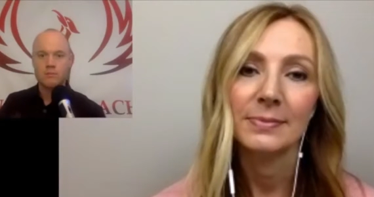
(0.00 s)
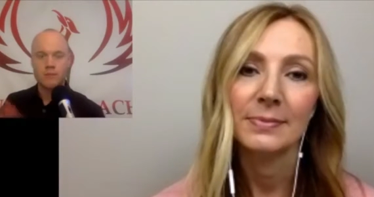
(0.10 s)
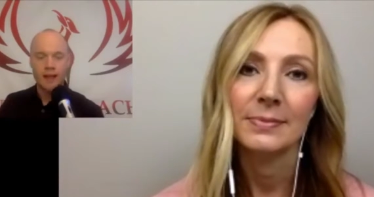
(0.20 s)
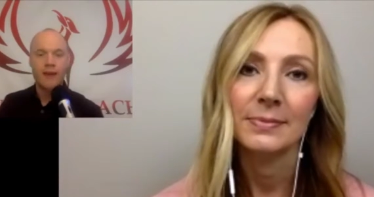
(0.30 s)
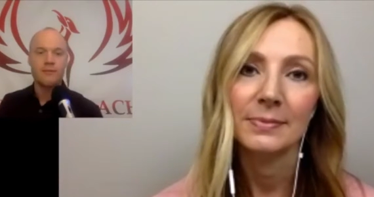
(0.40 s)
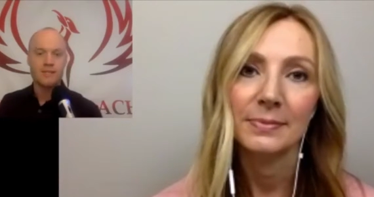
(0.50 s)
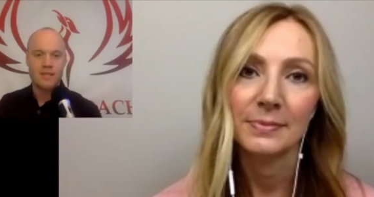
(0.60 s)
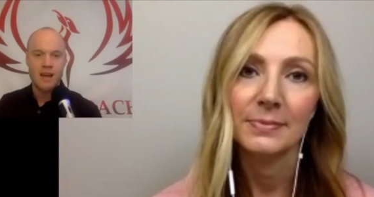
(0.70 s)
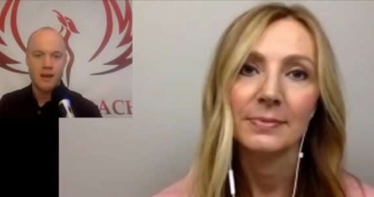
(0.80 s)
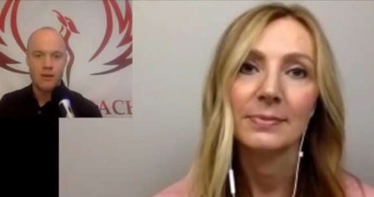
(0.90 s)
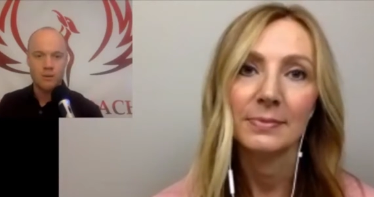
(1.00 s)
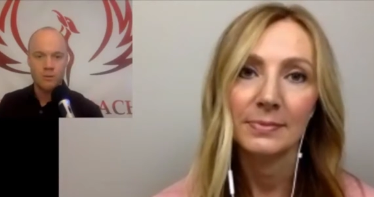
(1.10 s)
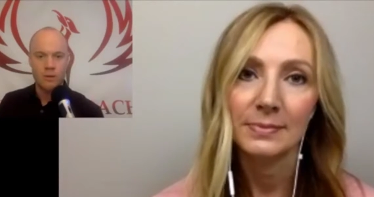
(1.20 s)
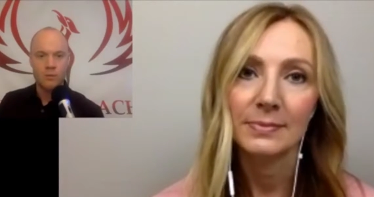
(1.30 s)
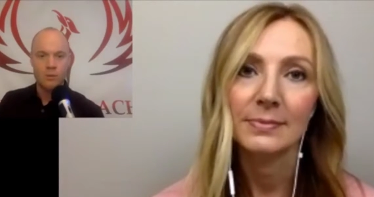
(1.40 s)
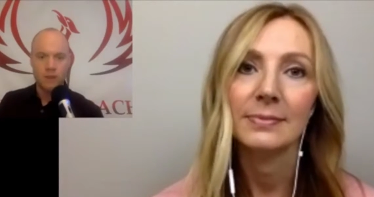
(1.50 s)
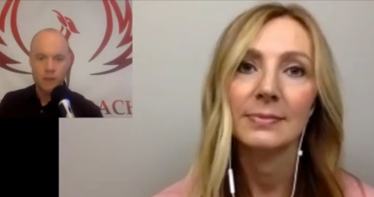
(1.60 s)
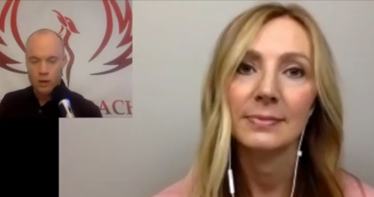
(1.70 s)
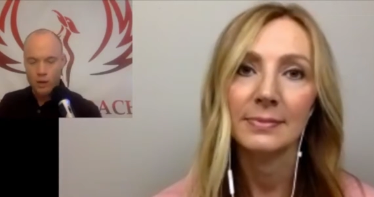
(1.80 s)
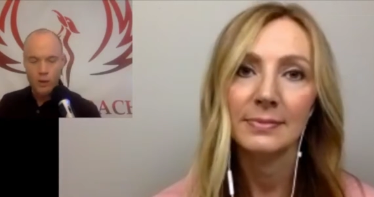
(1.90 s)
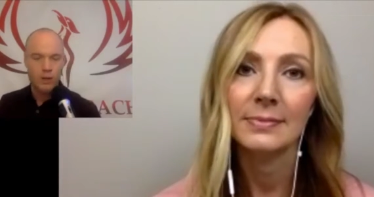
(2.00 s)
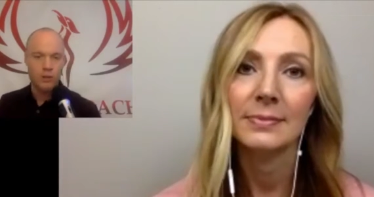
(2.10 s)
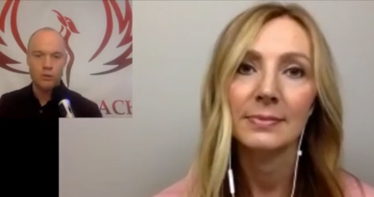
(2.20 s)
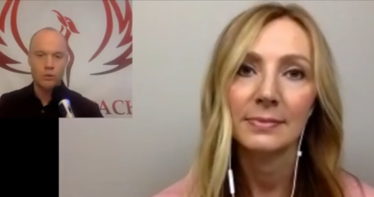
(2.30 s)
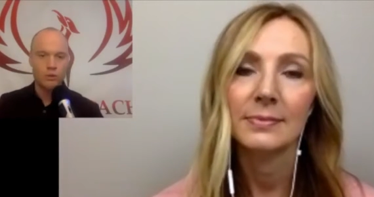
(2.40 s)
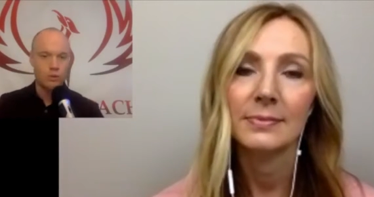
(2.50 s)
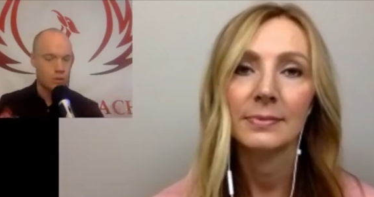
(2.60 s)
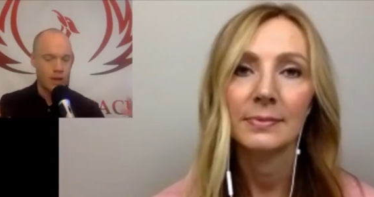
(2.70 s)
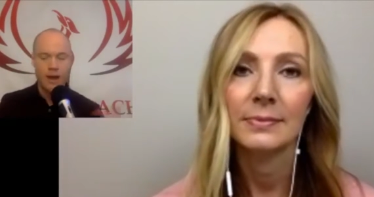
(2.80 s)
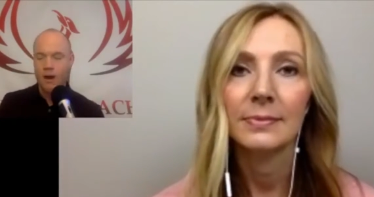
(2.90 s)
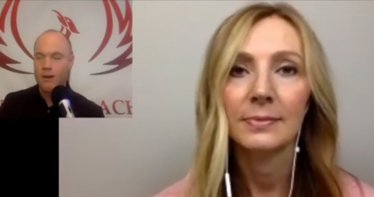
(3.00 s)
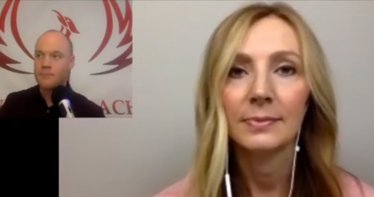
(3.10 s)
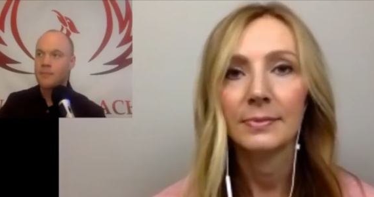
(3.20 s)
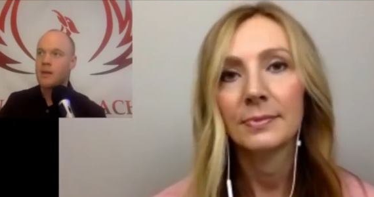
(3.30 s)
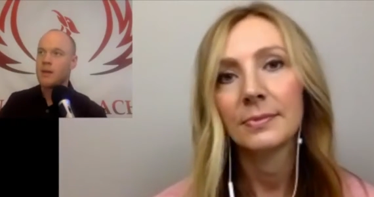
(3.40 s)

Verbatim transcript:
Speaker 1: lifestyle and, and what they're going through, who they are.